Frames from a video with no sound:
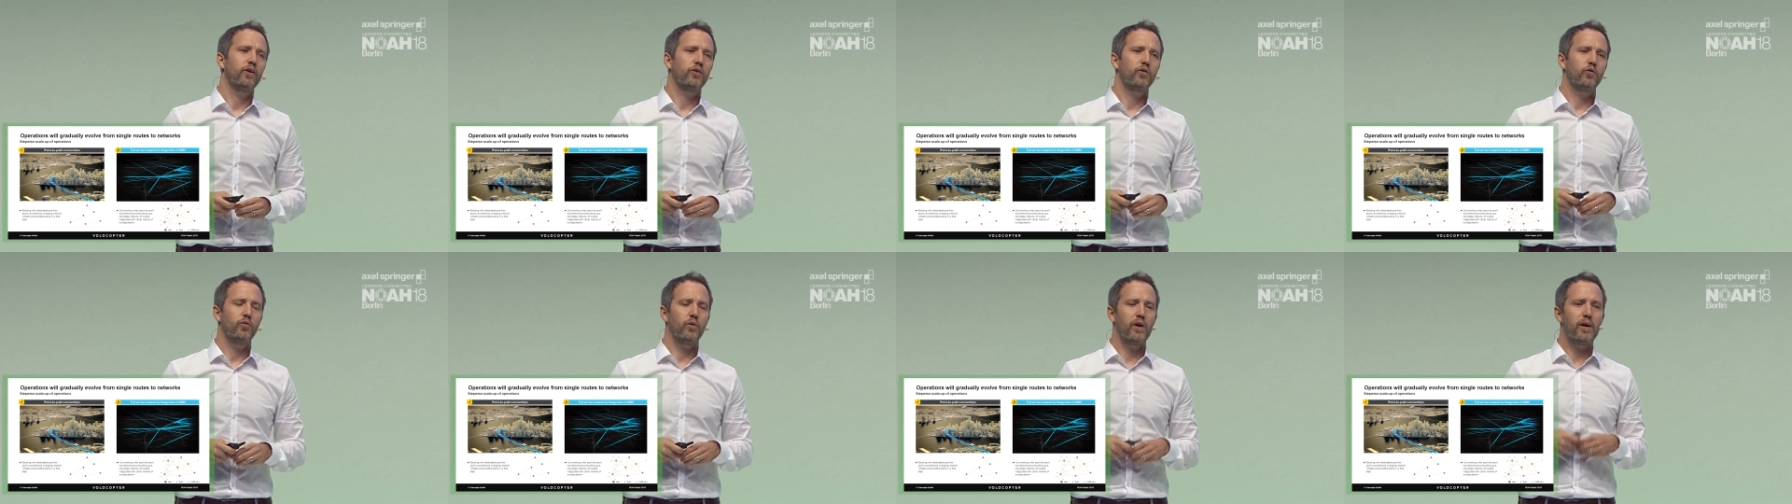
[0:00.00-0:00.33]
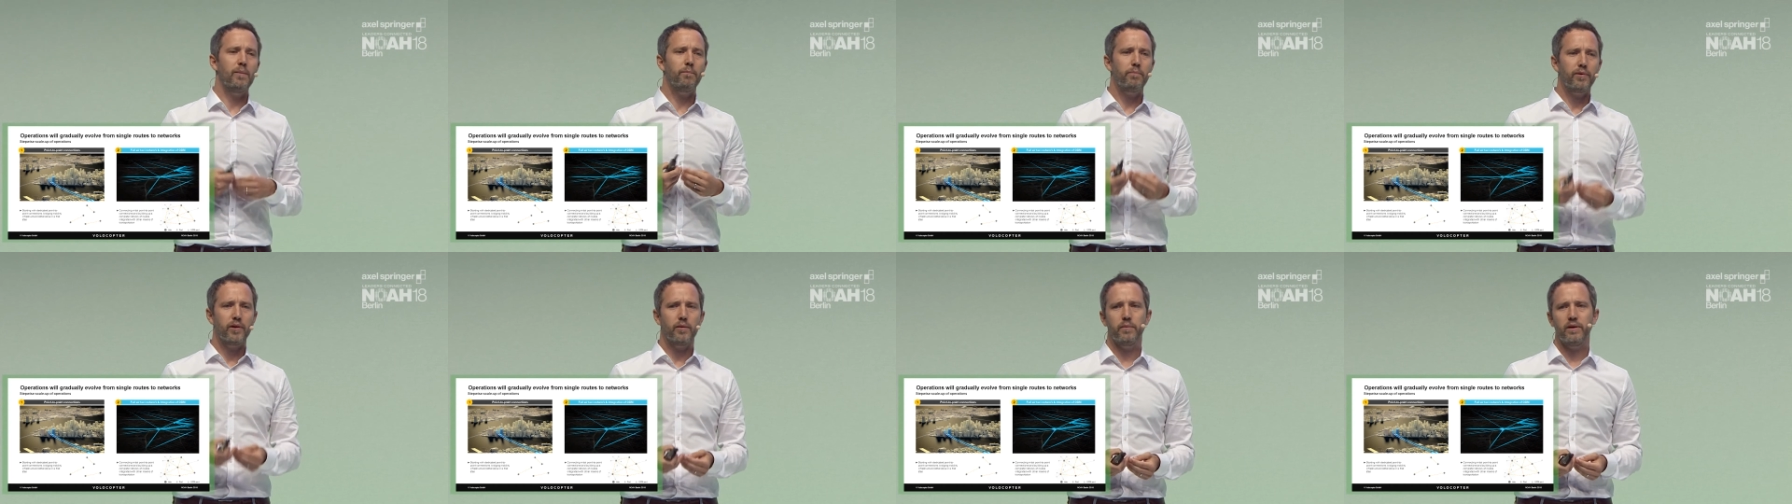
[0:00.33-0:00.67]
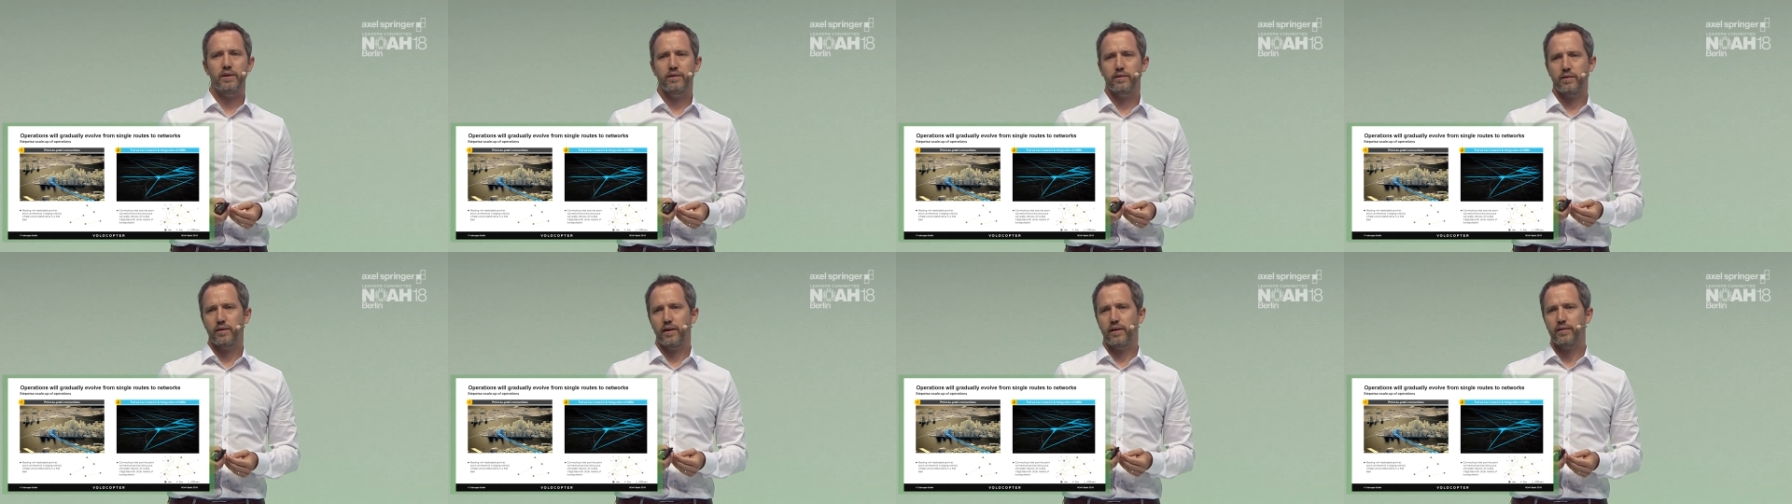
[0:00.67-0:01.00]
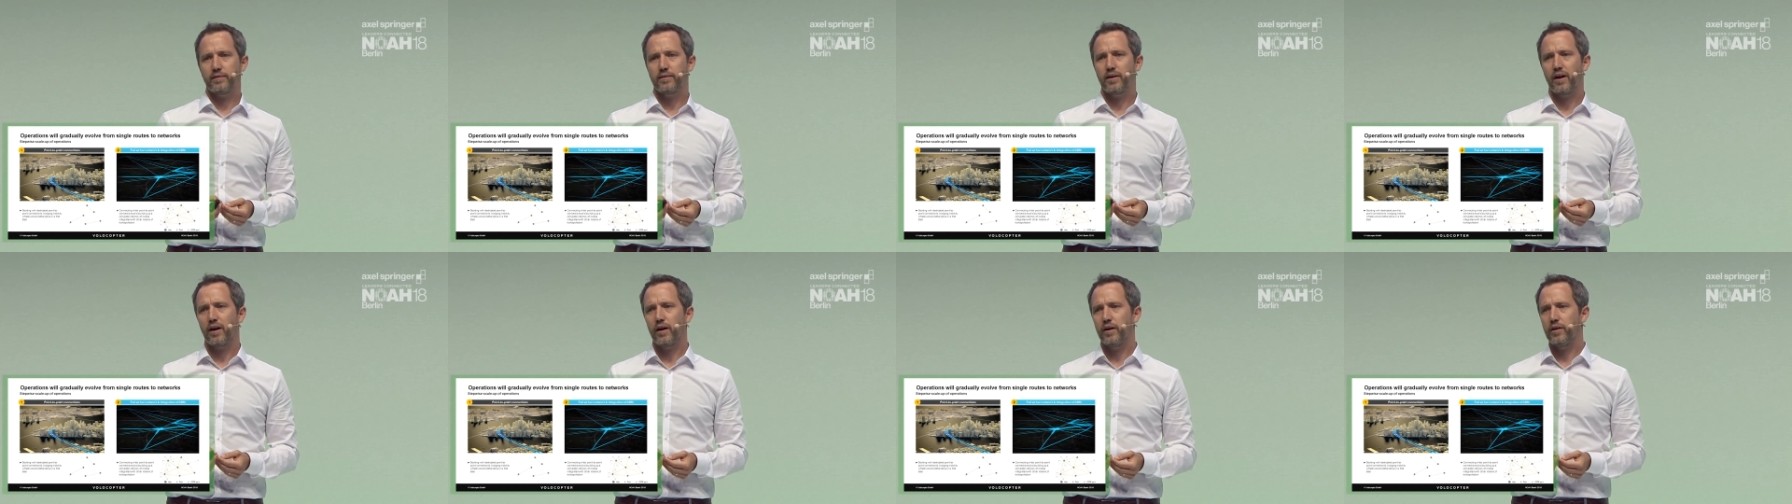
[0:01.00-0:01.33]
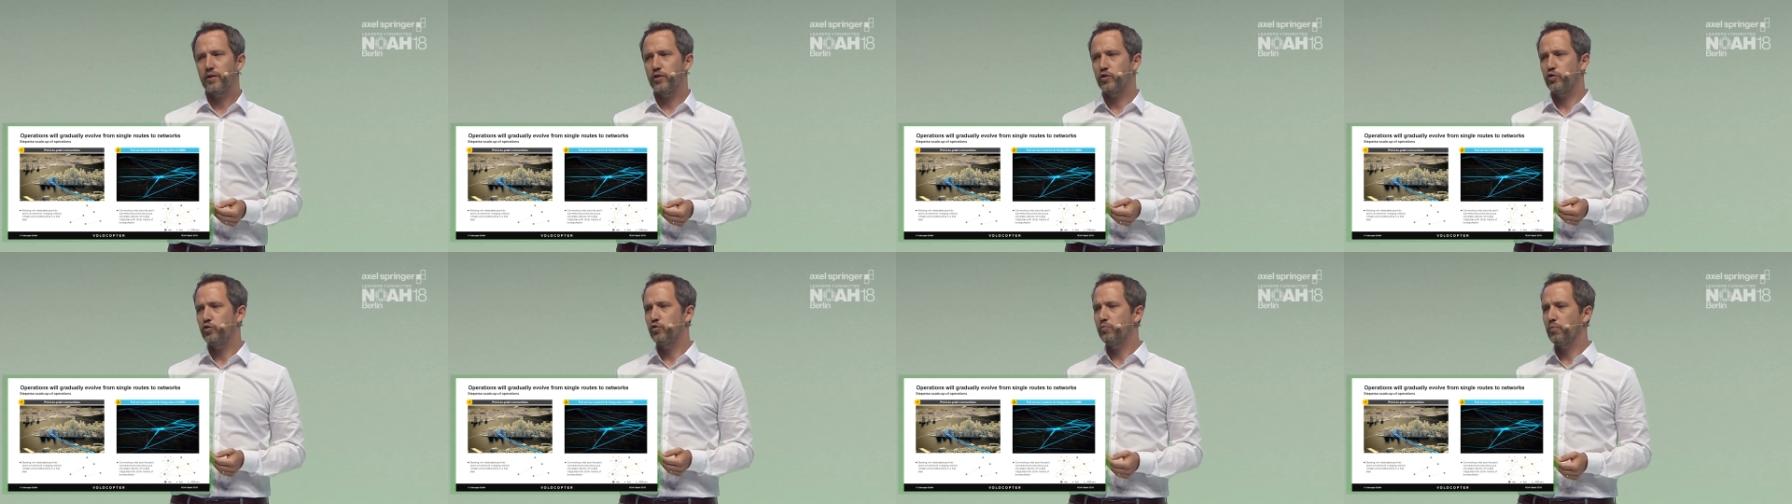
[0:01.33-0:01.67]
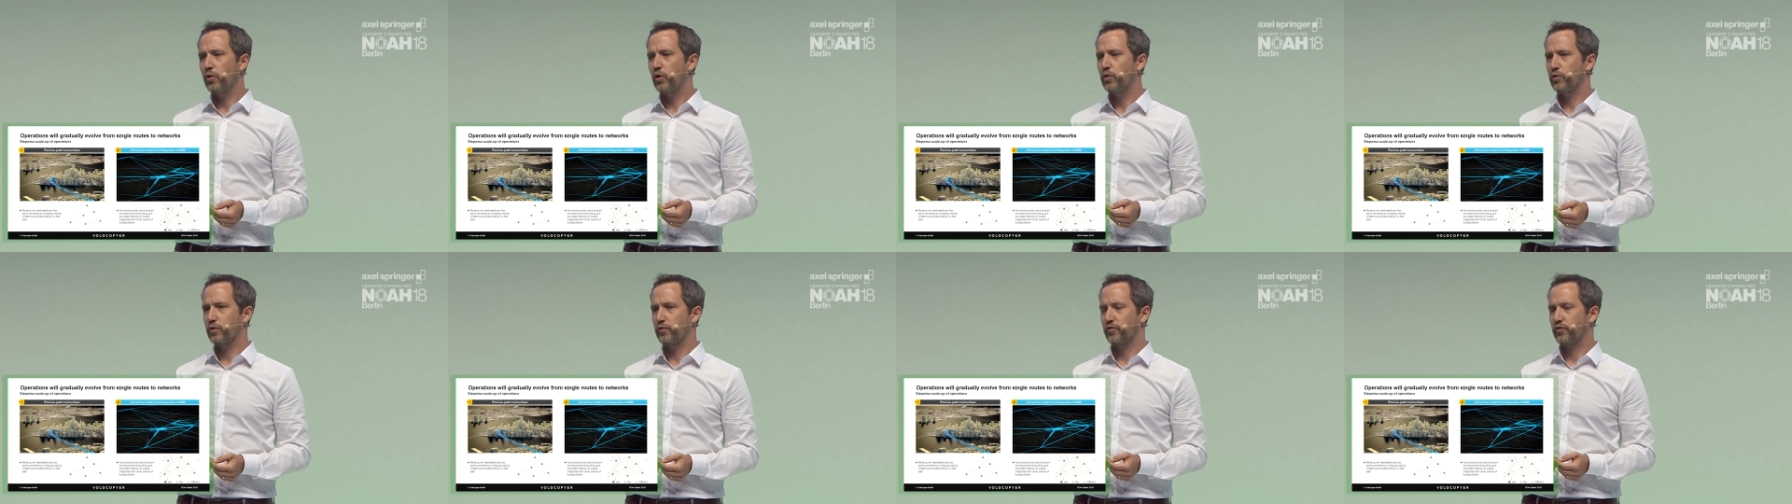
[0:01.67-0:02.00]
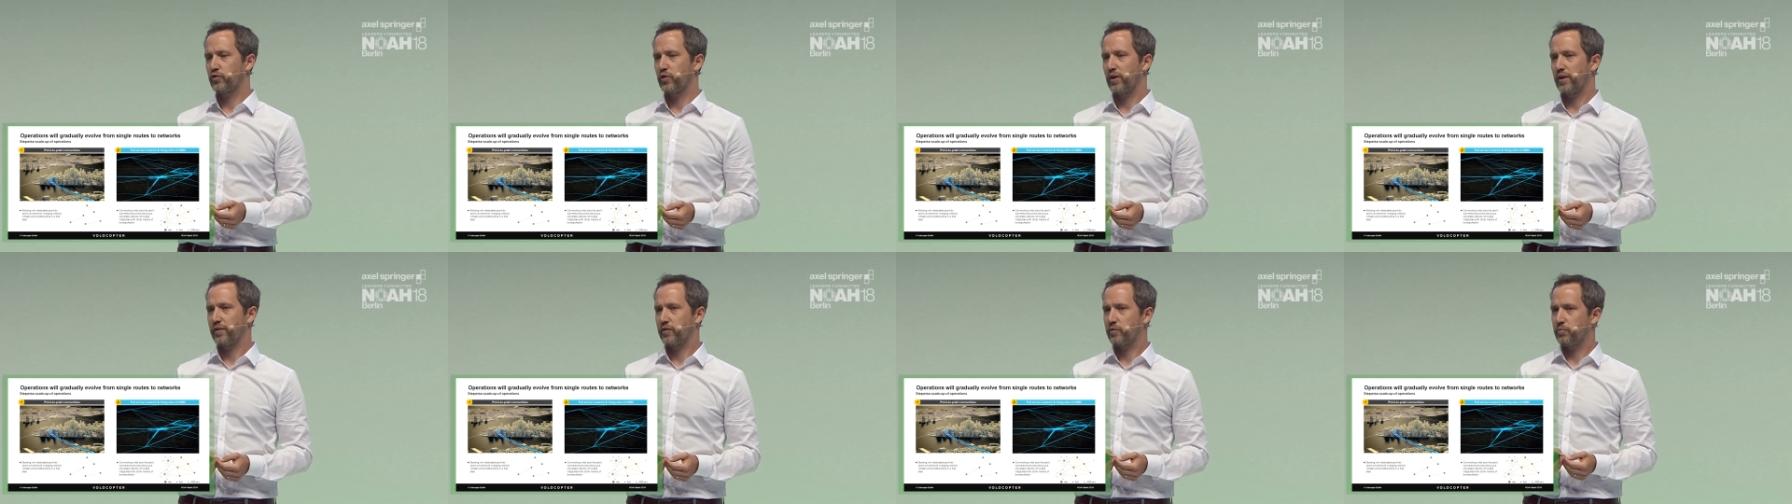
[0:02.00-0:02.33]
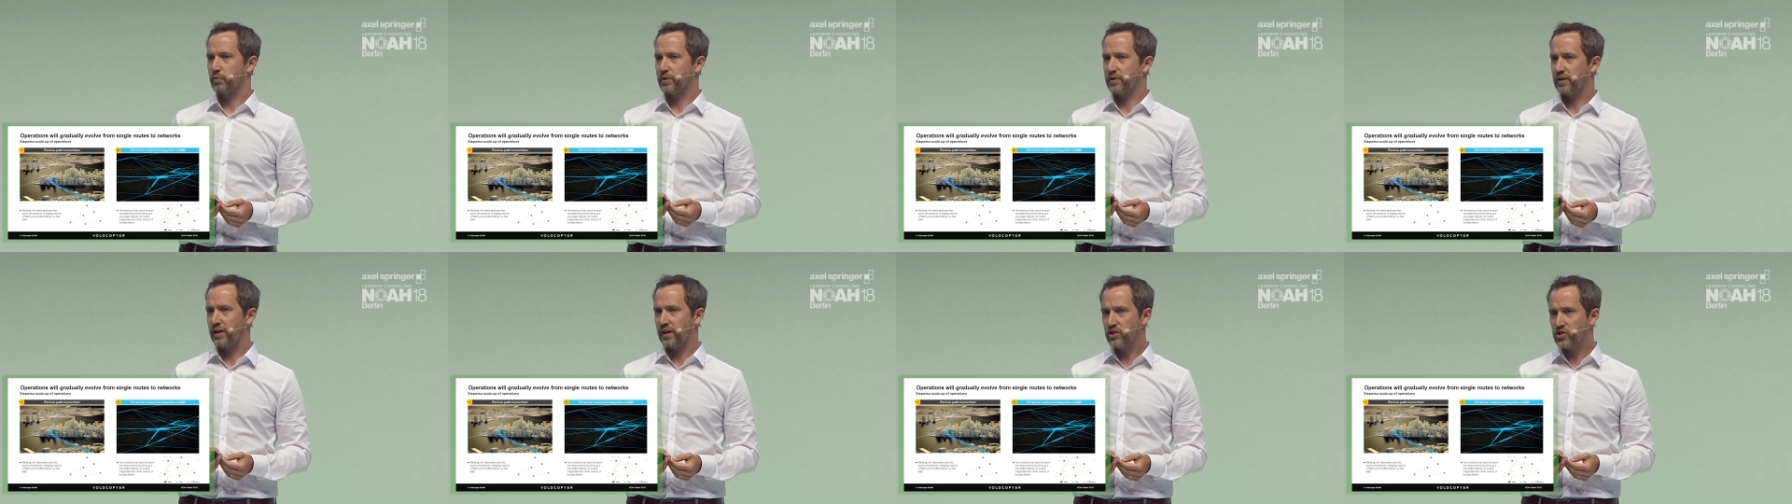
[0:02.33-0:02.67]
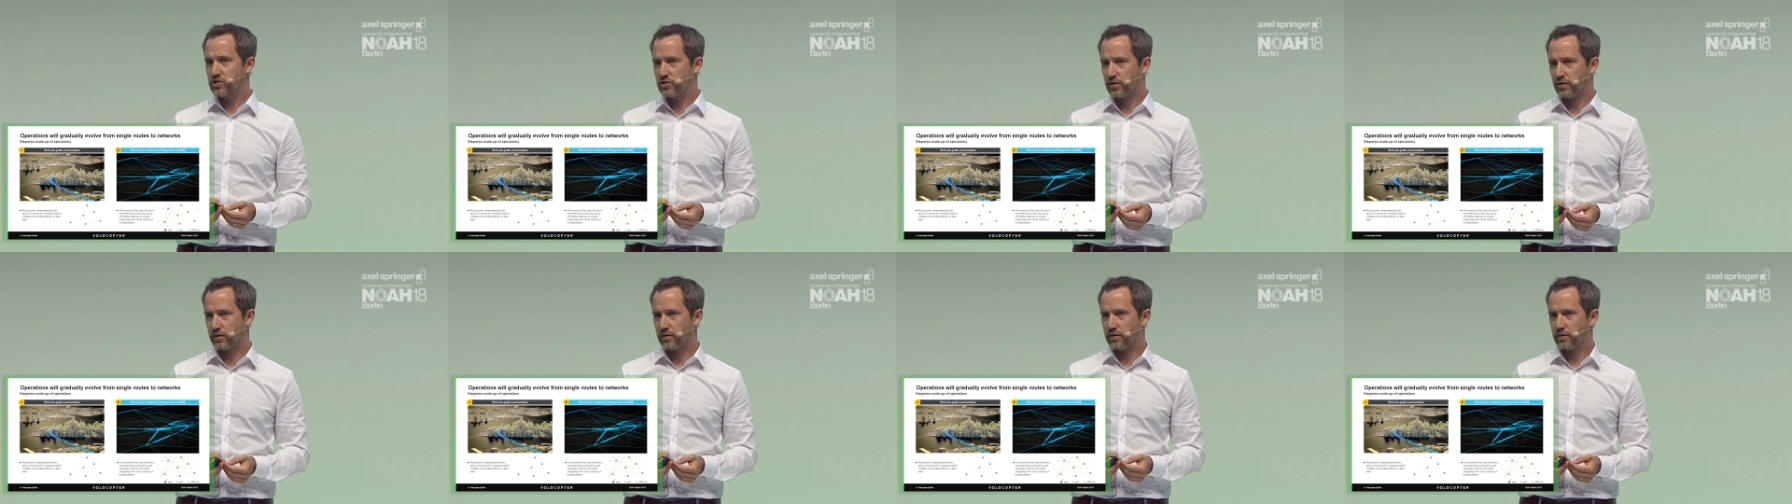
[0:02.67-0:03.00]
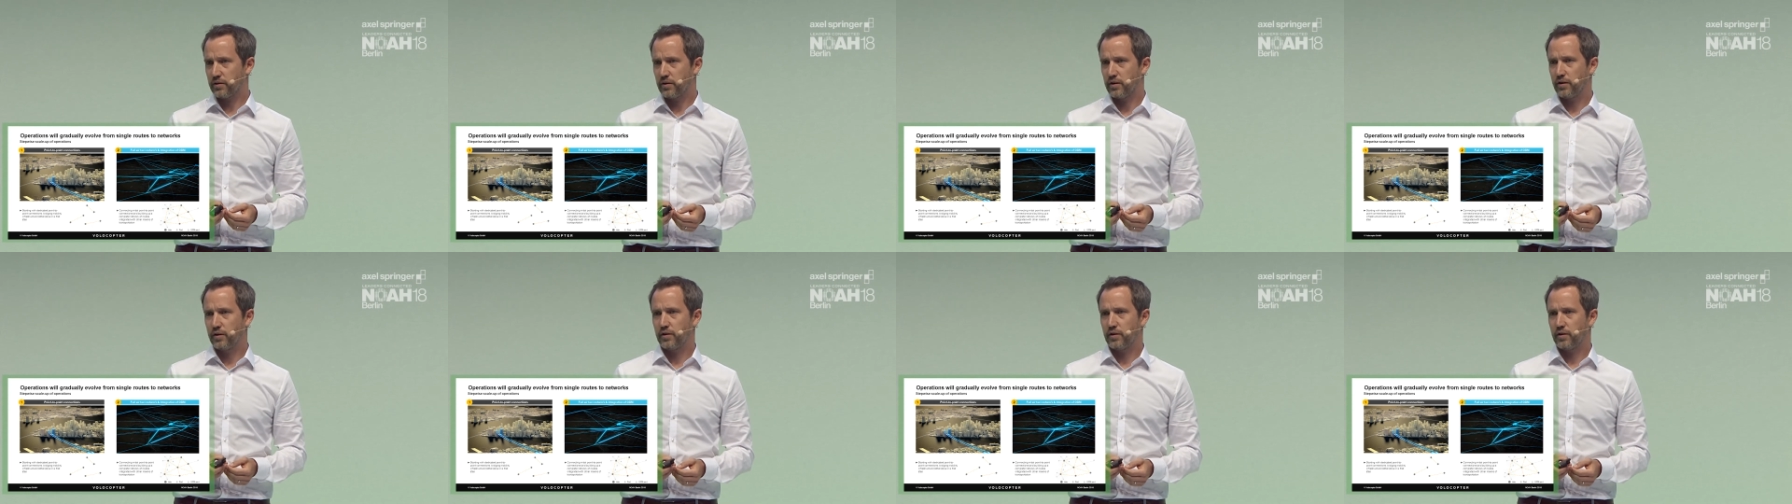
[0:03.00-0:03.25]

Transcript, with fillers: to implement an entirely new mode of transportation,